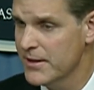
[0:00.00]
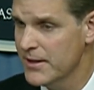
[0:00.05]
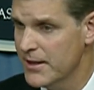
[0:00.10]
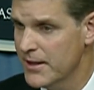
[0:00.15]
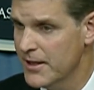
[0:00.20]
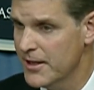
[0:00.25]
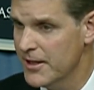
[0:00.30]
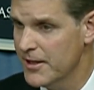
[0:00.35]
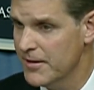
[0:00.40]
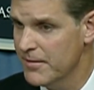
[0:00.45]

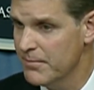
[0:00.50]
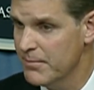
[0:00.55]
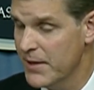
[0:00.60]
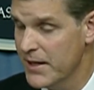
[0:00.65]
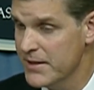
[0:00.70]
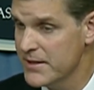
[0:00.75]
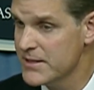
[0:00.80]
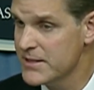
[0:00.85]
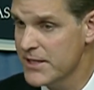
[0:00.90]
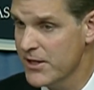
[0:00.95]
uh,
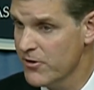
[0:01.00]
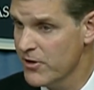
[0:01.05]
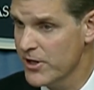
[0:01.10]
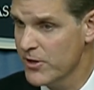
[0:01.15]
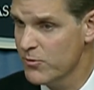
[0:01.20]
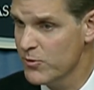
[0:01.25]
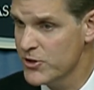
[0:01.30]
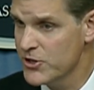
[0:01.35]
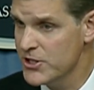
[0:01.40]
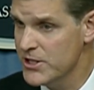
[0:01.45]
by the
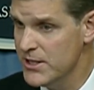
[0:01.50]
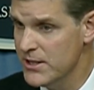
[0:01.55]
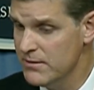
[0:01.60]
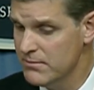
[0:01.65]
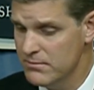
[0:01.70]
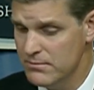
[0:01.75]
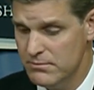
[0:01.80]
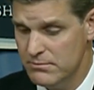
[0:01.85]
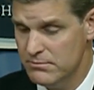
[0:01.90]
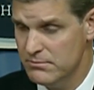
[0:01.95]
Syrian
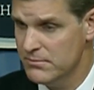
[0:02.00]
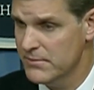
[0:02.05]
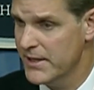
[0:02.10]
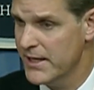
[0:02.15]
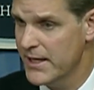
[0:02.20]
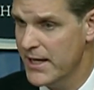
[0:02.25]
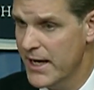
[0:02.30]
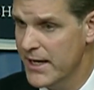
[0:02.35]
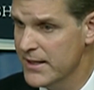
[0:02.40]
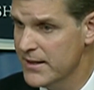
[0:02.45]
regime,
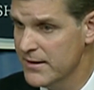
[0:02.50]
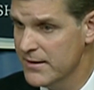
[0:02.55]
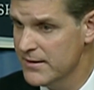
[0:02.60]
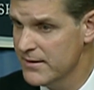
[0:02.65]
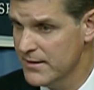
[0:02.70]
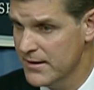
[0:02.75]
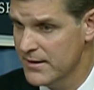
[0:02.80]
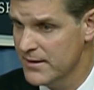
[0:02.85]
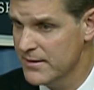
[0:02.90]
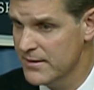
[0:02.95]

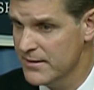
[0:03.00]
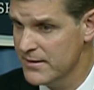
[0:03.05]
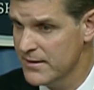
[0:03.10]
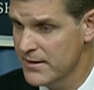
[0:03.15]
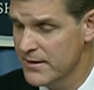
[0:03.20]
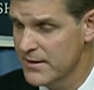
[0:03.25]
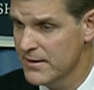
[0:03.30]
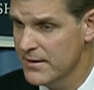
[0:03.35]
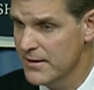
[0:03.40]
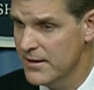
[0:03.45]
aided and
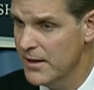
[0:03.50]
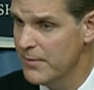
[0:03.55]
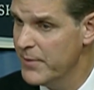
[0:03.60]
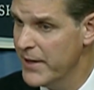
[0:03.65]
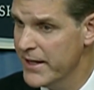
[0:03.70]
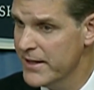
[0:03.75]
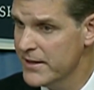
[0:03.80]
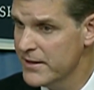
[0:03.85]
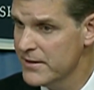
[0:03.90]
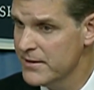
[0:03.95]

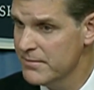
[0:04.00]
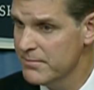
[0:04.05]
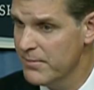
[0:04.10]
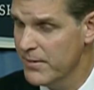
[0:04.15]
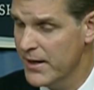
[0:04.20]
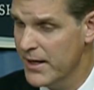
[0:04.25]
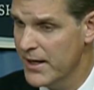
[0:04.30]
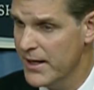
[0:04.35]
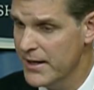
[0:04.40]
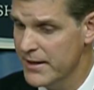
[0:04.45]
abetted
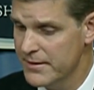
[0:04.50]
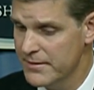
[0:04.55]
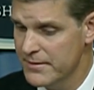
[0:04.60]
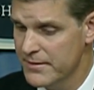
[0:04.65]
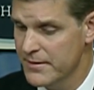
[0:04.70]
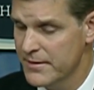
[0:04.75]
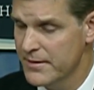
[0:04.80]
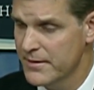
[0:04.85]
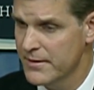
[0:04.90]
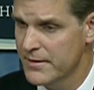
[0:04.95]
by
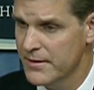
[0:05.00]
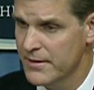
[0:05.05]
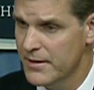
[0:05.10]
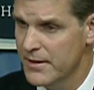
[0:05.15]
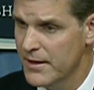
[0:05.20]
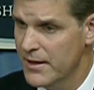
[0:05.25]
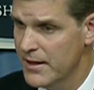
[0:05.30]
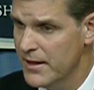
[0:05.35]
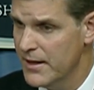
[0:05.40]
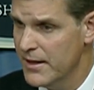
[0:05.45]

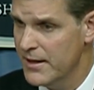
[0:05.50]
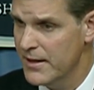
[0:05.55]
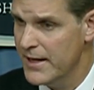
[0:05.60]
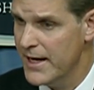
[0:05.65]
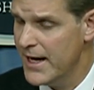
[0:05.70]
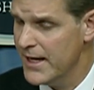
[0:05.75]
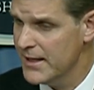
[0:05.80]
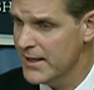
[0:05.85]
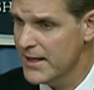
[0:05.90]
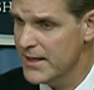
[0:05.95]
uh,
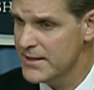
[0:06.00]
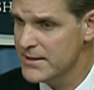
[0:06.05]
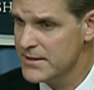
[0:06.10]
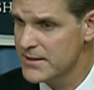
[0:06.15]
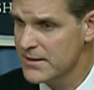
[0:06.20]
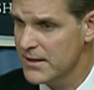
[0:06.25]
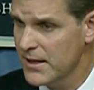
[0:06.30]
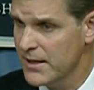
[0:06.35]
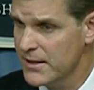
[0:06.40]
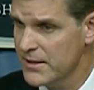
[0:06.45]

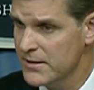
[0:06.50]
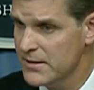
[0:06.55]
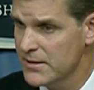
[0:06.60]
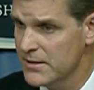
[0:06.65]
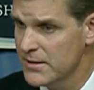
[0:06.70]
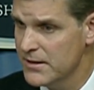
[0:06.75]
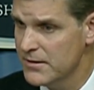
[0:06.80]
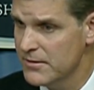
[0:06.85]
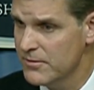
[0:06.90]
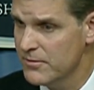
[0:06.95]
allies like
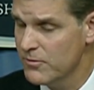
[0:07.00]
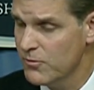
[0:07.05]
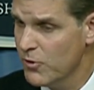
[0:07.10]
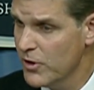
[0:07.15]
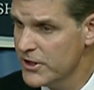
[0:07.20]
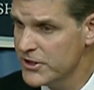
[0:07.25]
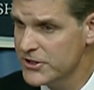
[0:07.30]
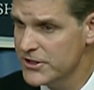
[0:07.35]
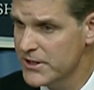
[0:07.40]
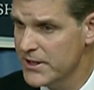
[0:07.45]
uh,
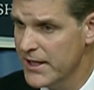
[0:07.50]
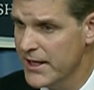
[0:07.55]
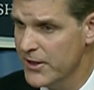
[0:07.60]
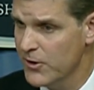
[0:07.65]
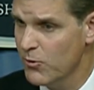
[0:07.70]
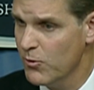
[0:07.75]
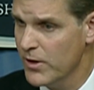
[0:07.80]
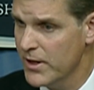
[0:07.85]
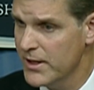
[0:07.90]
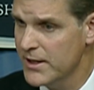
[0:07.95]
Russia
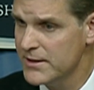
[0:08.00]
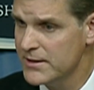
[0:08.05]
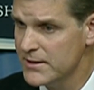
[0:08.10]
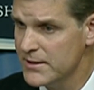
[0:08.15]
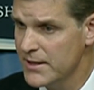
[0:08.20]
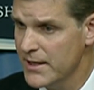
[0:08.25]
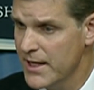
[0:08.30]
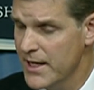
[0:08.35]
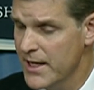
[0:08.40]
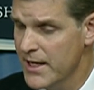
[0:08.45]
and Iran.
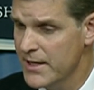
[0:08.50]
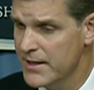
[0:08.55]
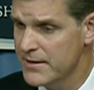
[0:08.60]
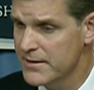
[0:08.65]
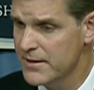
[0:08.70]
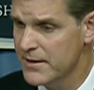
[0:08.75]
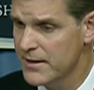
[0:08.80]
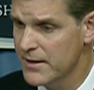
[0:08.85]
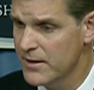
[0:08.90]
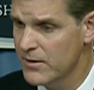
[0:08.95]

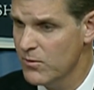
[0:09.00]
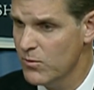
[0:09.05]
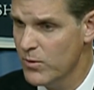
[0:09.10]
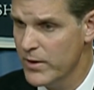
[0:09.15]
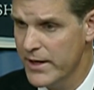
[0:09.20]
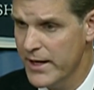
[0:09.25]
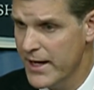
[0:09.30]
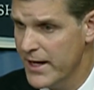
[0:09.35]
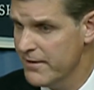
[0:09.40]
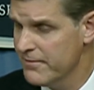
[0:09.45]
And uh,
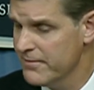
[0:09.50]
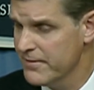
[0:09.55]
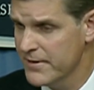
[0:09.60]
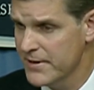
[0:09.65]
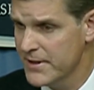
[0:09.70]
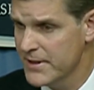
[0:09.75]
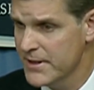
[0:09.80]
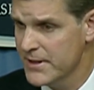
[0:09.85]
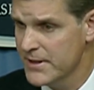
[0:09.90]
we have